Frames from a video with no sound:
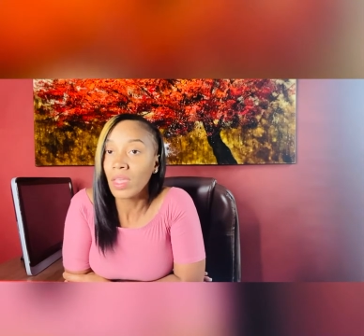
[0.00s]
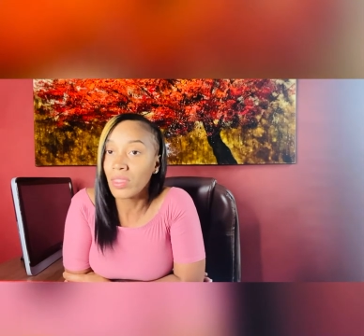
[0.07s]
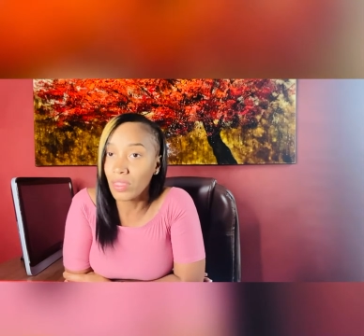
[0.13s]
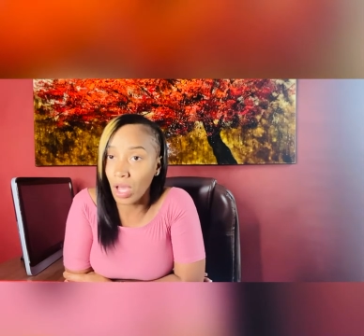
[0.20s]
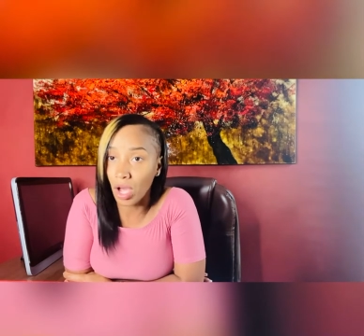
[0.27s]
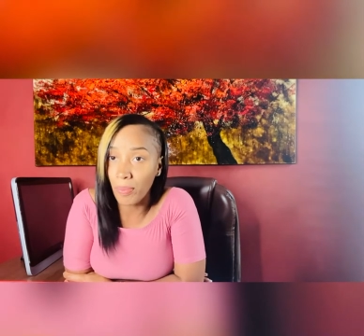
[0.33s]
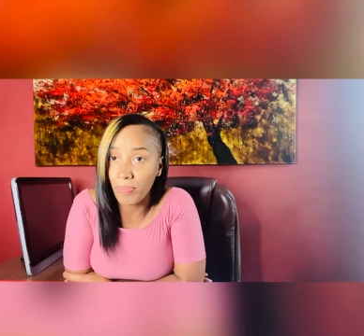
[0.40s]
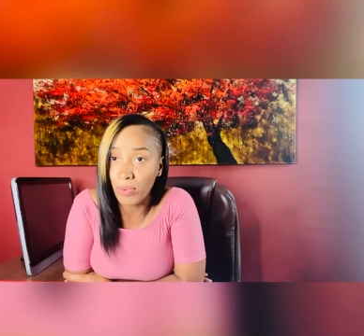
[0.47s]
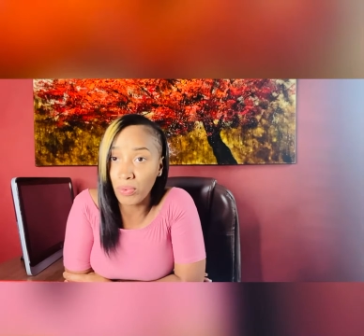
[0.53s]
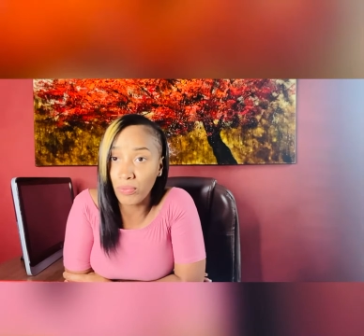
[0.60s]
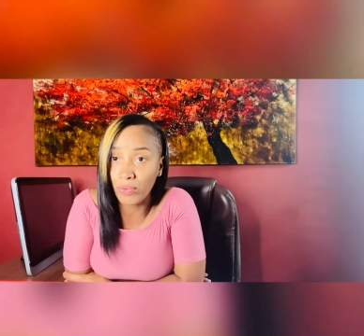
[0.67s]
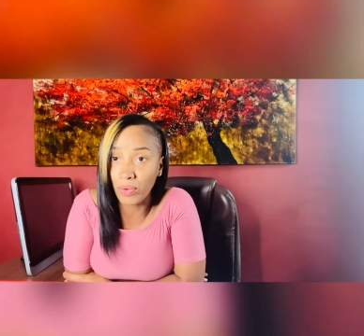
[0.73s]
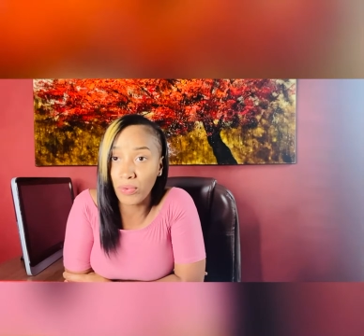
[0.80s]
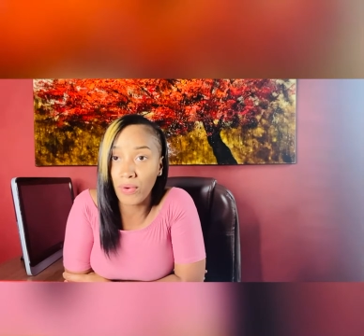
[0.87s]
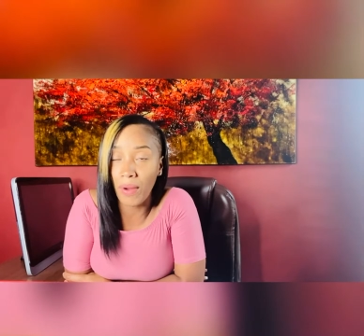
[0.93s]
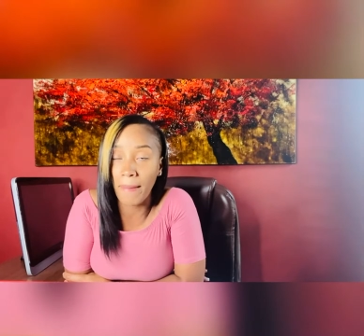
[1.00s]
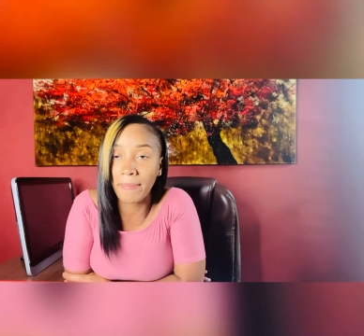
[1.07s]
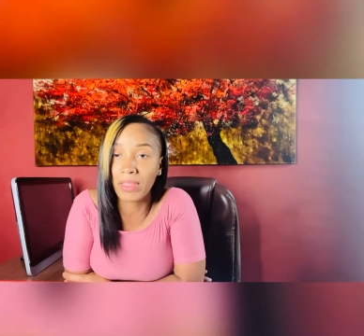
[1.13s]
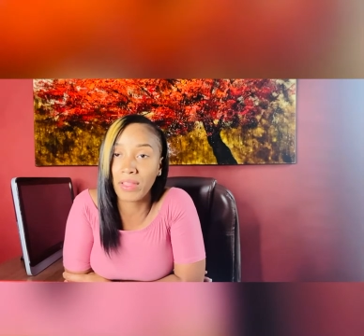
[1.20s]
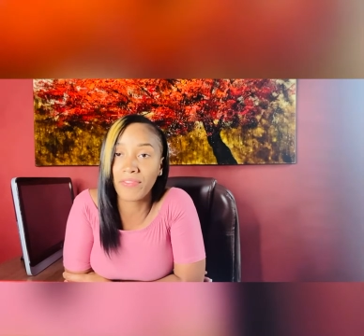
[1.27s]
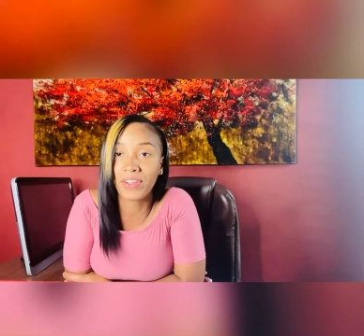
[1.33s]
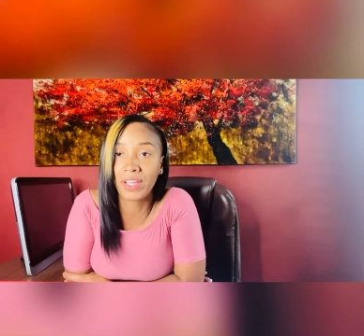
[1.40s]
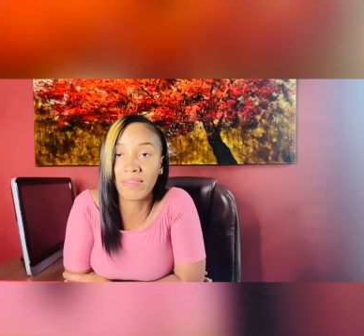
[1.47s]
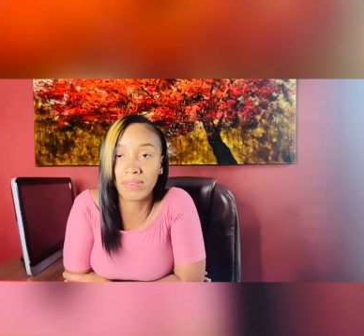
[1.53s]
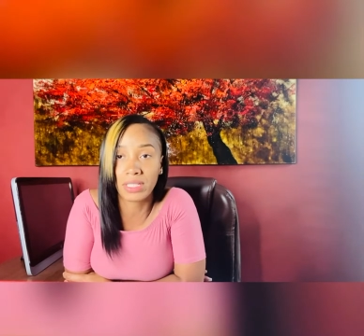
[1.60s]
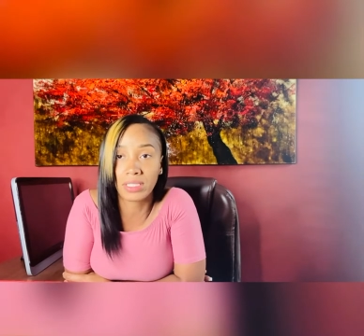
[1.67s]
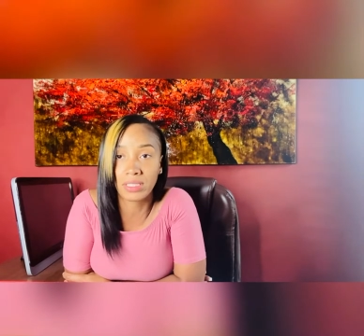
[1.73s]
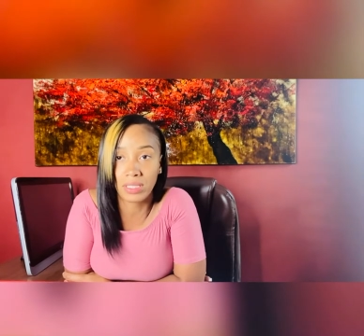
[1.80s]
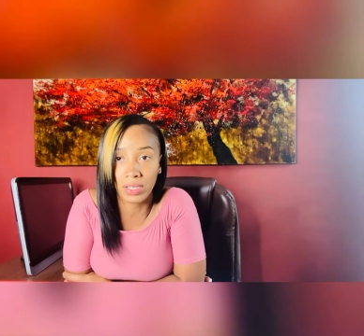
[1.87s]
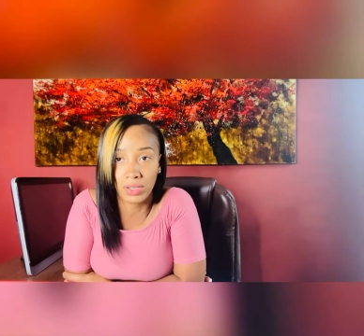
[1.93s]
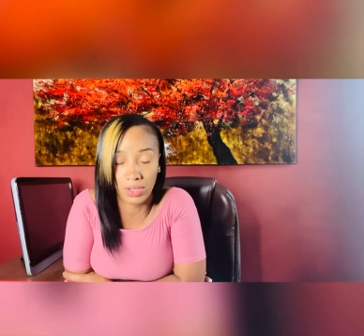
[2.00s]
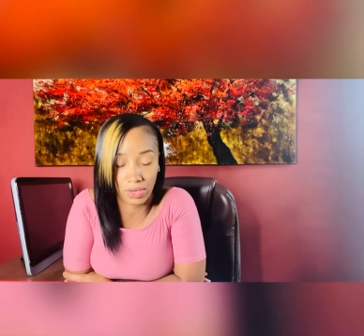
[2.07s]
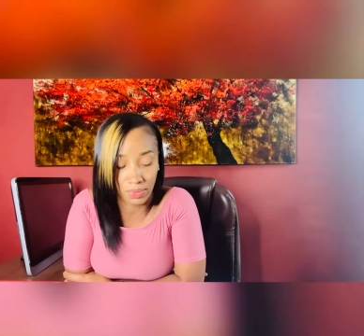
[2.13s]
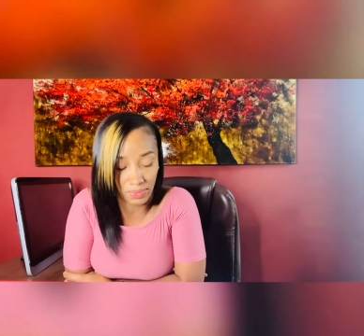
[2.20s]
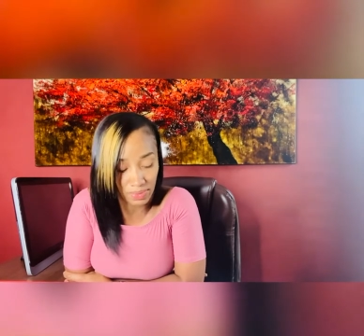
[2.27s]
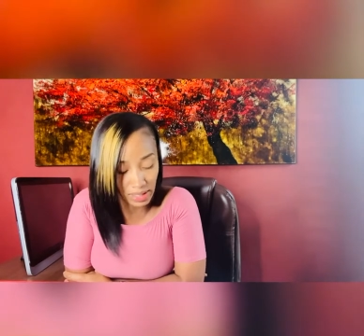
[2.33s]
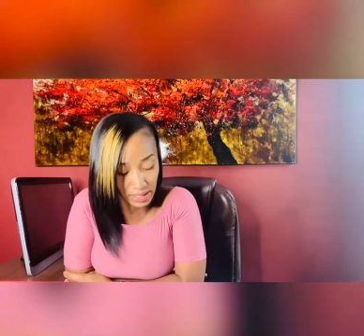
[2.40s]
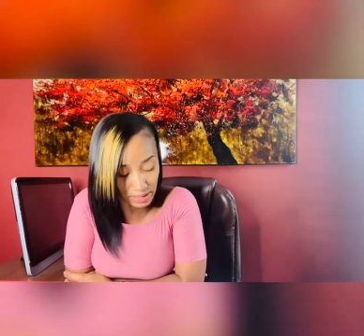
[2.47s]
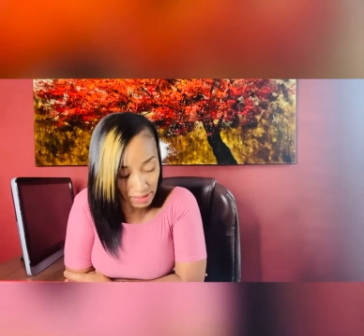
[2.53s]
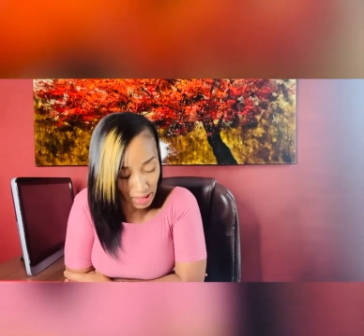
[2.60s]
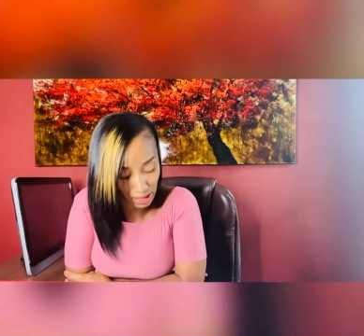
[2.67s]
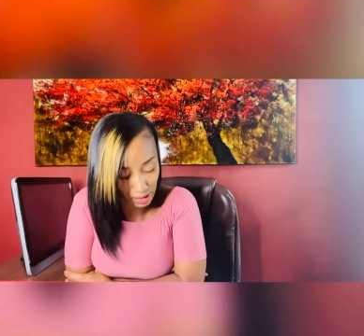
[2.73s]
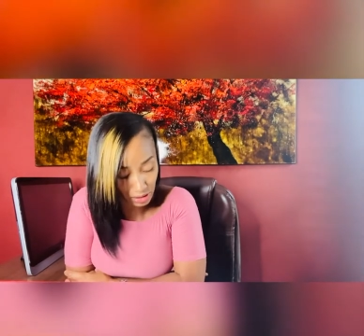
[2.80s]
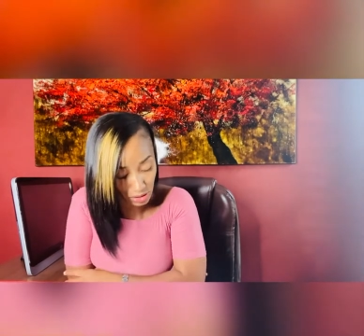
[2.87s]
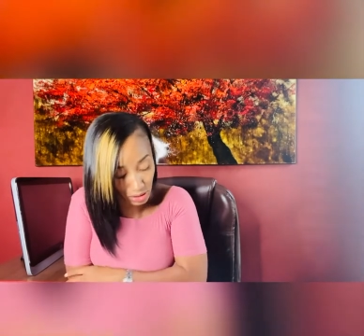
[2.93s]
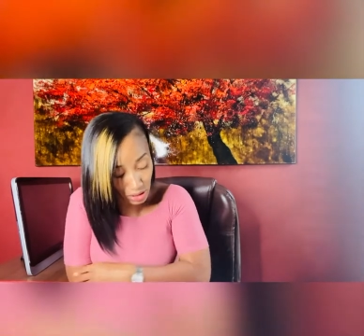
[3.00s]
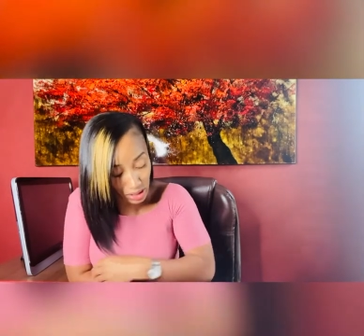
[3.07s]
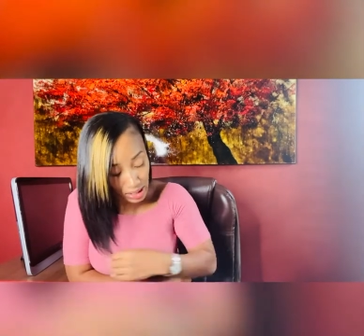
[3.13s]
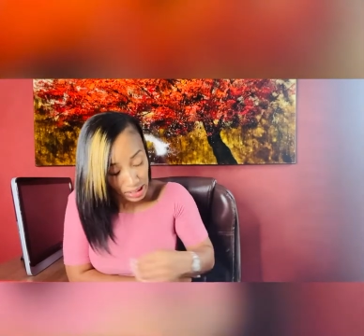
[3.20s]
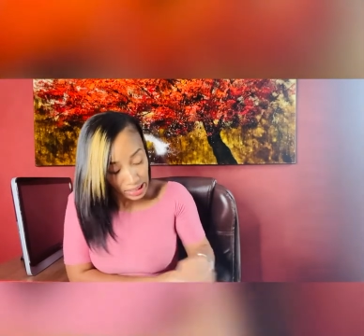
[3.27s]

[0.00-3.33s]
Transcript: the approval, the forgiveness, things of that nature.